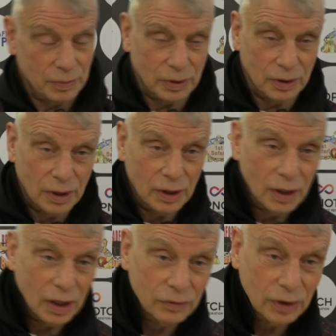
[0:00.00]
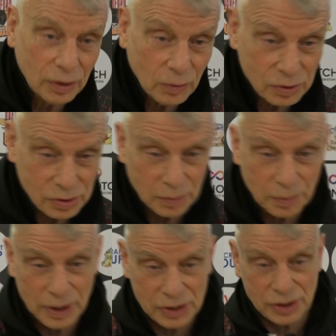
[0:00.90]
But I really want to
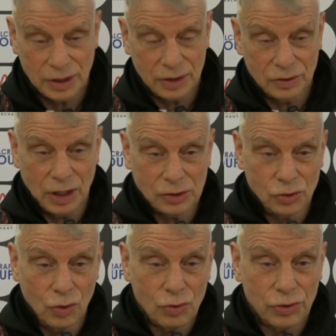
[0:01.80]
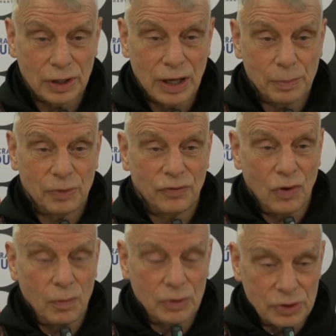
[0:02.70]
impress that. I don't think our
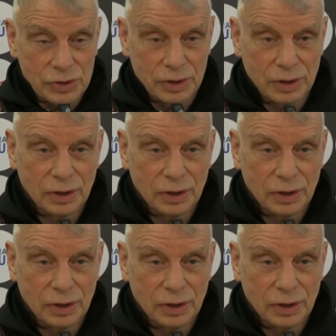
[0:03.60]
performance